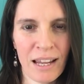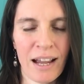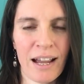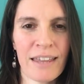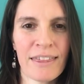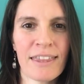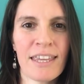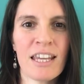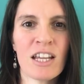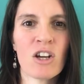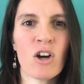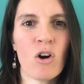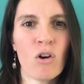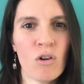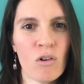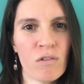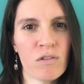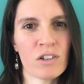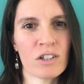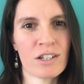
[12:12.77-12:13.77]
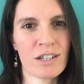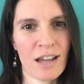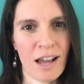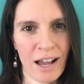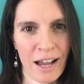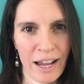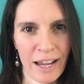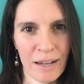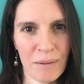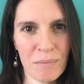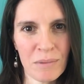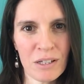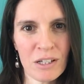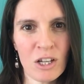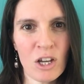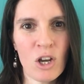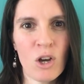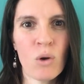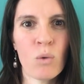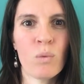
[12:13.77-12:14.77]
I think over time,
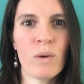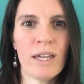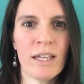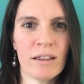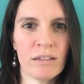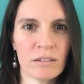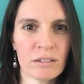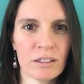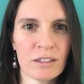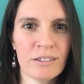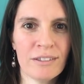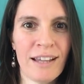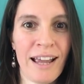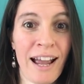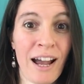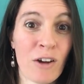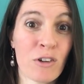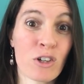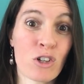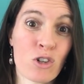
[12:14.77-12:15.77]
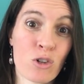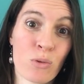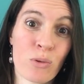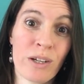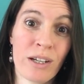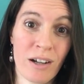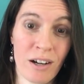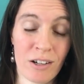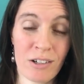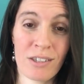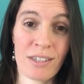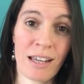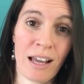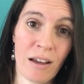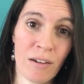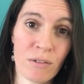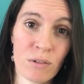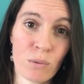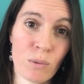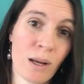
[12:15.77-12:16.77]
we learn how to treat
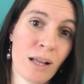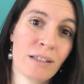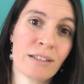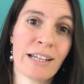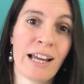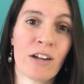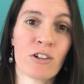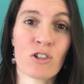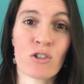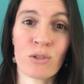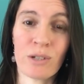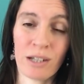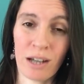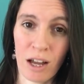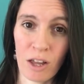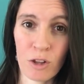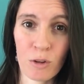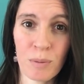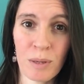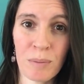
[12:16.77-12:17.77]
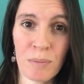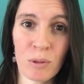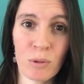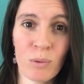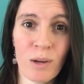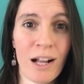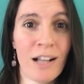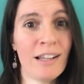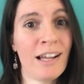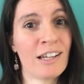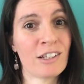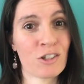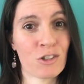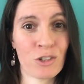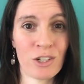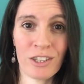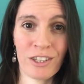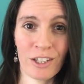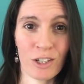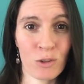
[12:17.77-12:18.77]
ourselves well and how to treat other people well, how to
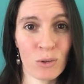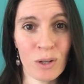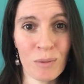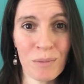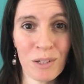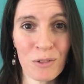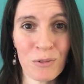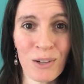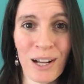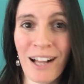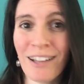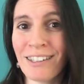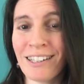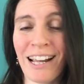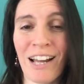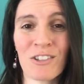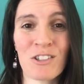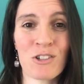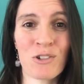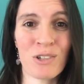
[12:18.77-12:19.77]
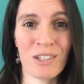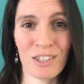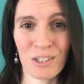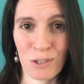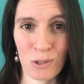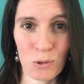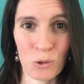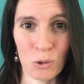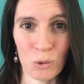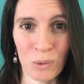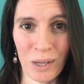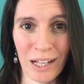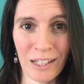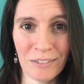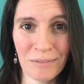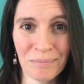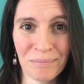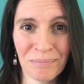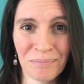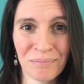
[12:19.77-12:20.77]
treat the equipment well, and how to treat the school
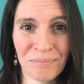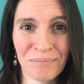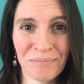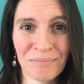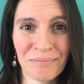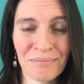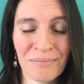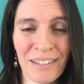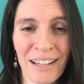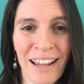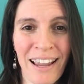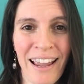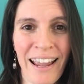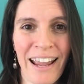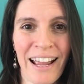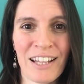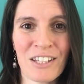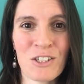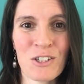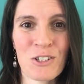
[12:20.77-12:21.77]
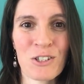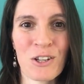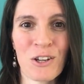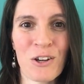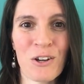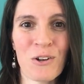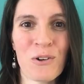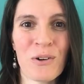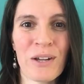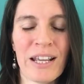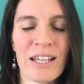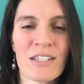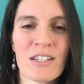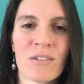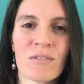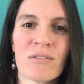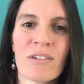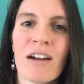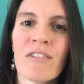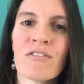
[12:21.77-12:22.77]
well. And so it's
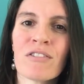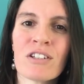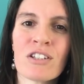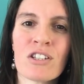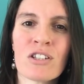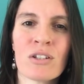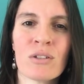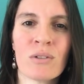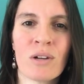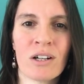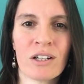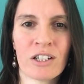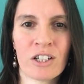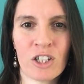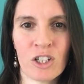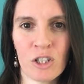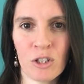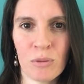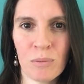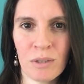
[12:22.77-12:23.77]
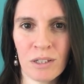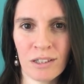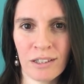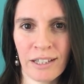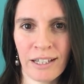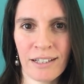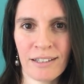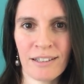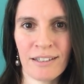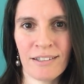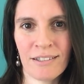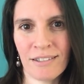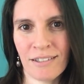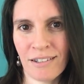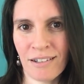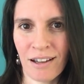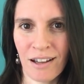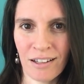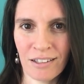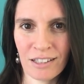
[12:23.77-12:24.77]
a reference to our accumulated
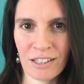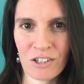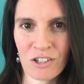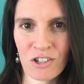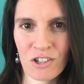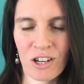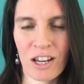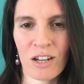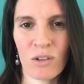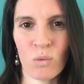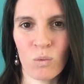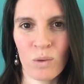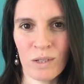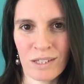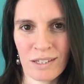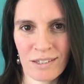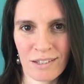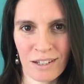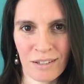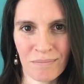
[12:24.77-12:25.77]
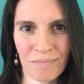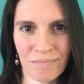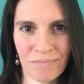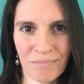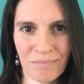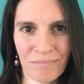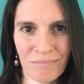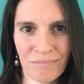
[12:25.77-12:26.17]
knowledge and wisdom.